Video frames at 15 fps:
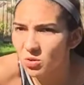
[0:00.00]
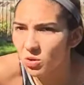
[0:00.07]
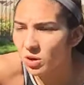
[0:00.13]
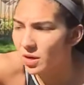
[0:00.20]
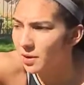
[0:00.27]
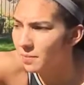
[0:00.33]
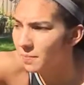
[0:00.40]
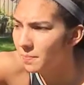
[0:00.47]

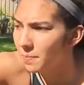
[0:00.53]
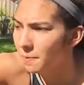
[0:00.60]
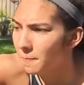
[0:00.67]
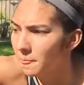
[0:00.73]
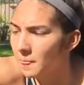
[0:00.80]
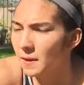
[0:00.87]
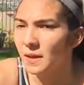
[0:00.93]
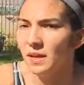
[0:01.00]
And once you're in the
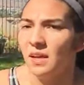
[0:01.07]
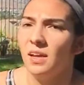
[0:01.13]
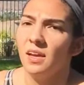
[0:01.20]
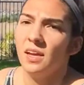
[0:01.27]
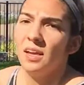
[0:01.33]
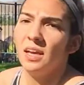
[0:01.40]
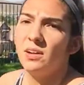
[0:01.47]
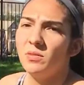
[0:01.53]
water, it's a
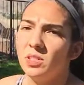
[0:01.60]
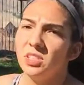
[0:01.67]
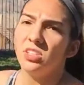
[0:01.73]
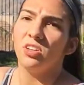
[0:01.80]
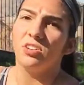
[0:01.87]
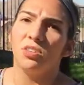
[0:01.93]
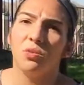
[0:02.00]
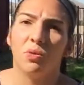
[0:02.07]
lot
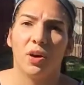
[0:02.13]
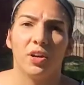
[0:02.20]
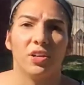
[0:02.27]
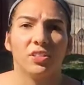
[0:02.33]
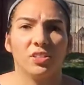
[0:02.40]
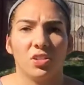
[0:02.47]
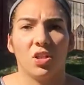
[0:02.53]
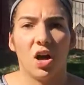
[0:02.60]
easier.
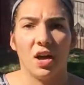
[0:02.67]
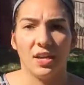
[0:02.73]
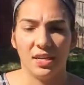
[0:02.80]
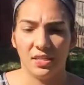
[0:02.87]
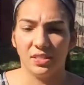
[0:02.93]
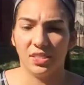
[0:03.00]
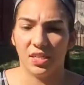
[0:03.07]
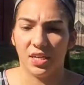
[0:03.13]

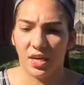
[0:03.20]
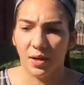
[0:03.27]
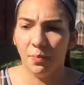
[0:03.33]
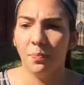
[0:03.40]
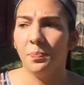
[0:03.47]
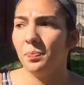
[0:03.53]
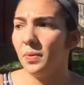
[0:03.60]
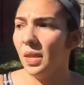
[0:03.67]
And
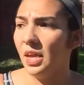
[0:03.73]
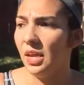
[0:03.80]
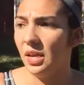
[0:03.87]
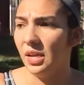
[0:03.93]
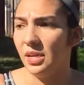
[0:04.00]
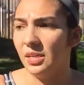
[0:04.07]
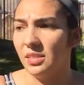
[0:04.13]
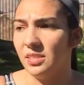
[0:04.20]

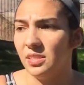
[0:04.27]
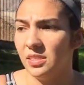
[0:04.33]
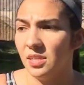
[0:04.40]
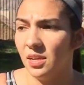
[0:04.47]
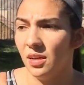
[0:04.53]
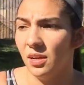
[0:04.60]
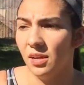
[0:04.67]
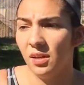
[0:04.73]
well,
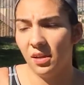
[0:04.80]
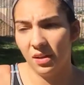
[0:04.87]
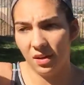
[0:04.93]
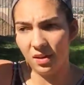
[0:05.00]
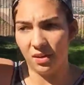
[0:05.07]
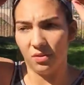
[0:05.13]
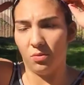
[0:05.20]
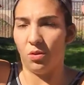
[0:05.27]
I mean,
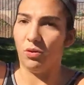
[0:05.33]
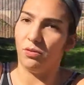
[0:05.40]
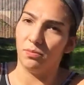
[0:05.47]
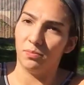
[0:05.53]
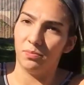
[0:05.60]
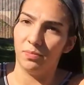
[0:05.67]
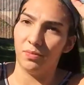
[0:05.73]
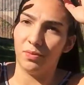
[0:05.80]

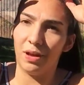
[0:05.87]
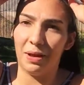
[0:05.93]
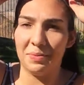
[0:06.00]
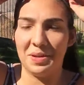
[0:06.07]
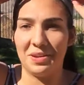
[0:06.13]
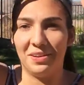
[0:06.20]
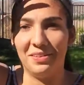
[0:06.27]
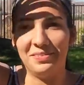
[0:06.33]
I'm sure your
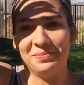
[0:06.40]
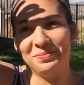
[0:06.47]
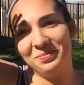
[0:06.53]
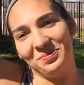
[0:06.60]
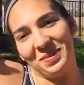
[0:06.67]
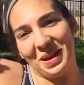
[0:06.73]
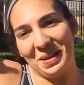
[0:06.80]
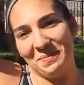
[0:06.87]
first time
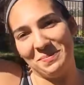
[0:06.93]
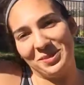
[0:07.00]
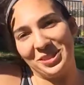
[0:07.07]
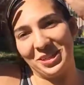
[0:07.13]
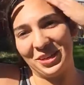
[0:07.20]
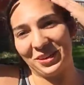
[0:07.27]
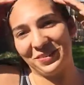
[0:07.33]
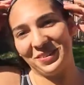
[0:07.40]
isn't going to be
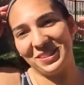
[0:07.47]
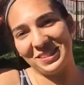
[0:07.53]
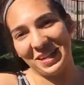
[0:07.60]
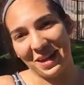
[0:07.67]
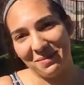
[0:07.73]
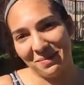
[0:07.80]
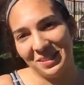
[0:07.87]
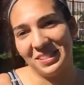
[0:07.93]
the
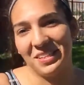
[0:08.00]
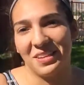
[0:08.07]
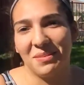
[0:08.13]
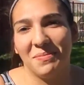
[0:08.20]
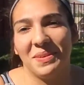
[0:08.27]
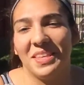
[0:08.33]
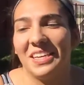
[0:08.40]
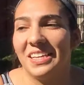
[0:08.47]
easiest, but
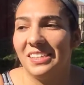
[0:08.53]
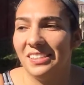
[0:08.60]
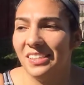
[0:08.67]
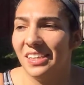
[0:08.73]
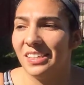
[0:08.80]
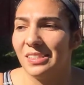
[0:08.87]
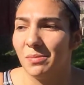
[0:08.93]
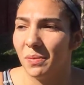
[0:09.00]

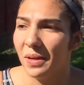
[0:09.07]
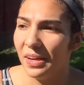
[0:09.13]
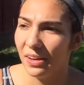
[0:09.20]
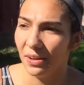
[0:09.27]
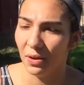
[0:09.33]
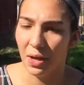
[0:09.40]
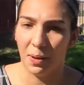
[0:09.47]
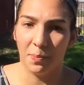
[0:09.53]
practice makes
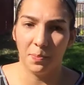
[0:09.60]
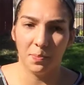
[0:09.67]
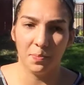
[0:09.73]
perfect.